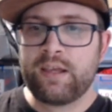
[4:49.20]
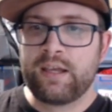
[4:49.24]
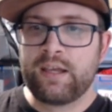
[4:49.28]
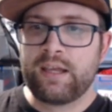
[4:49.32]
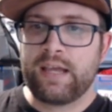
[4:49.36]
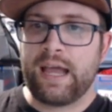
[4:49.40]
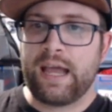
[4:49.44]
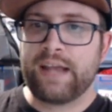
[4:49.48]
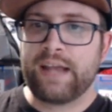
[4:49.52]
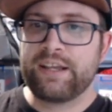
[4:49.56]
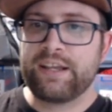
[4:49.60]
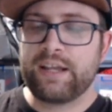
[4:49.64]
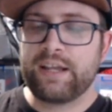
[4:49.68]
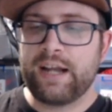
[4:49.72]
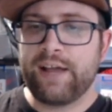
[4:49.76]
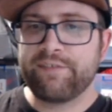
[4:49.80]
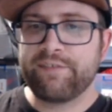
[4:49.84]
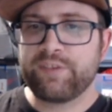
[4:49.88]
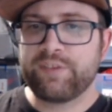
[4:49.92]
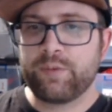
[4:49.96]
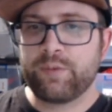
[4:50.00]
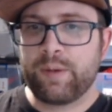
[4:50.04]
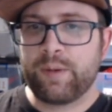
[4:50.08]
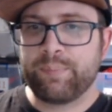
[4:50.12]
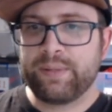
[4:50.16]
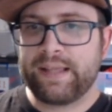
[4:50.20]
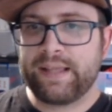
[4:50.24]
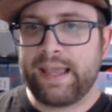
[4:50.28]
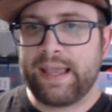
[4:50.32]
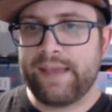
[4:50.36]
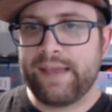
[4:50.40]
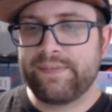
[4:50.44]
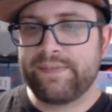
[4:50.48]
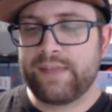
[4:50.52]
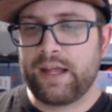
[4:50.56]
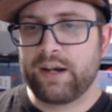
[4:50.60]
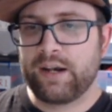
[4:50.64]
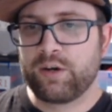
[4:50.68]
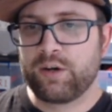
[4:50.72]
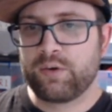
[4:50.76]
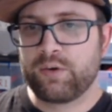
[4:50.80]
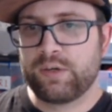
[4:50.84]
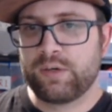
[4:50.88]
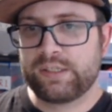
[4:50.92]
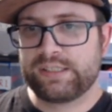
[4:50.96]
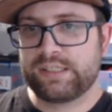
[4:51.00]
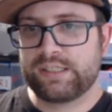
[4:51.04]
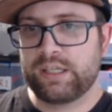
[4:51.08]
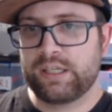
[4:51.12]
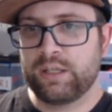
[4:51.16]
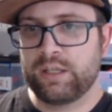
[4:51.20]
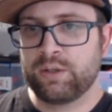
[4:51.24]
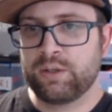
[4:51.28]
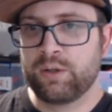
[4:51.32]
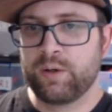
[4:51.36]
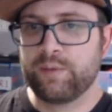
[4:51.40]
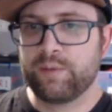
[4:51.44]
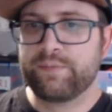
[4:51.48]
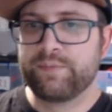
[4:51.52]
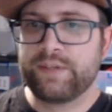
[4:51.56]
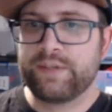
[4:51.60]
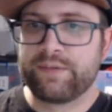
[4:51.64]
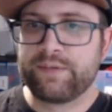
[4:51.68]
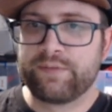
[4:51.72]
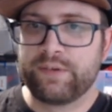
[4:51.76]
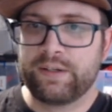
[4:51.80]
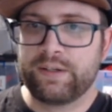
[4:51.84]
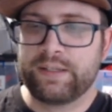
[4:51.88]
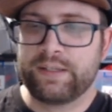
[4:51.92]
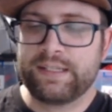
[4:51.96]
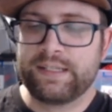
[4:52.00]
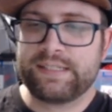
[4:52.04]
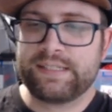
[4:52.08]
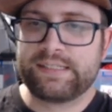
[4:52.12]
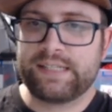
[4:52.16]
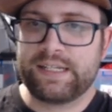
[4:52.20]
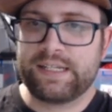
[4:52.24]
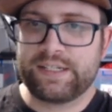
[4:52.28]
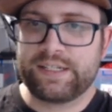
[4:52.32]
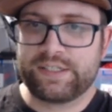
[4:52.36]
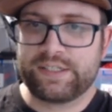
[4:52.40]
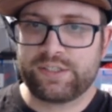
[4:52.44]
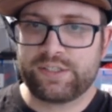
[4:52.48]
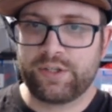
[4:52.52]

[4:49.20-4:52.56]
And you're going to have to replicate that across a lot of different listings.